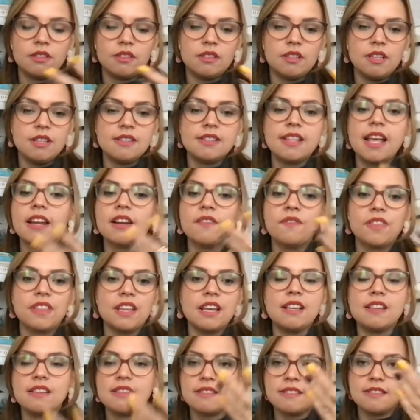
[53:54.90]
state of
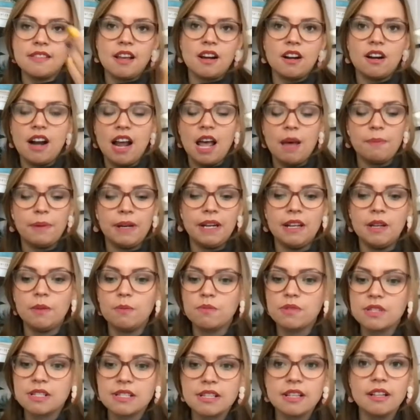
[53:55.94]
things that are happening in
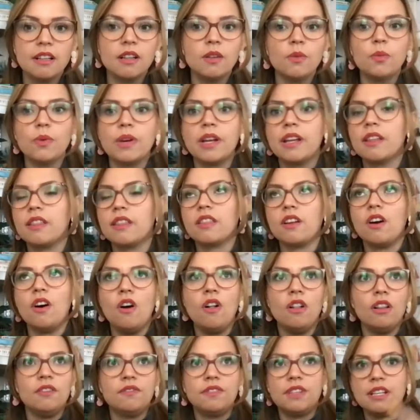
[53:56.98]
Brazil with
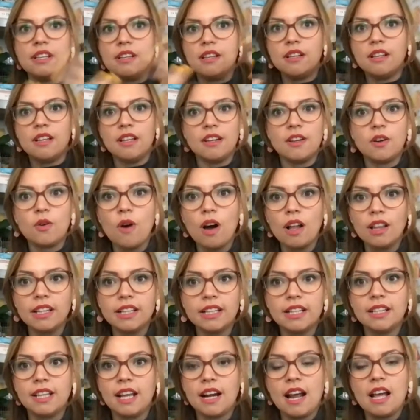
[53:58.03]
all of the
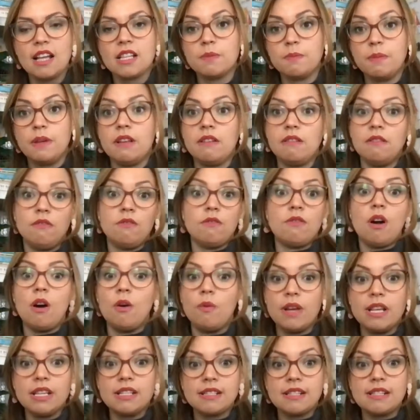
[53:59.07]
inequality that has been
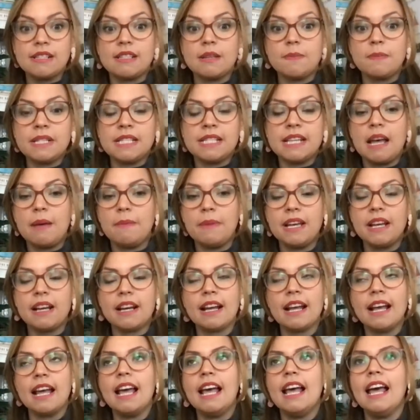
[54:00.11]
growing since the pandemic.
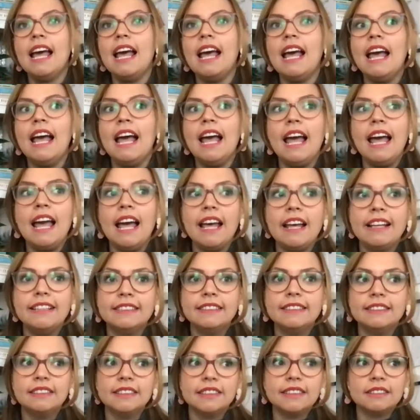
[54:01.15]

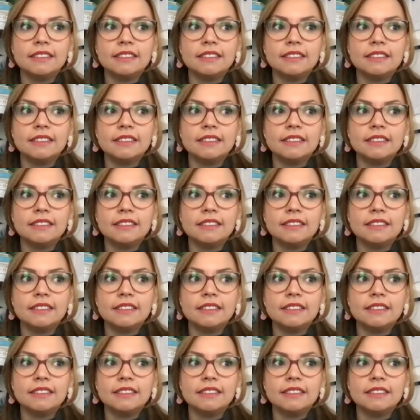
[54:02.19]
And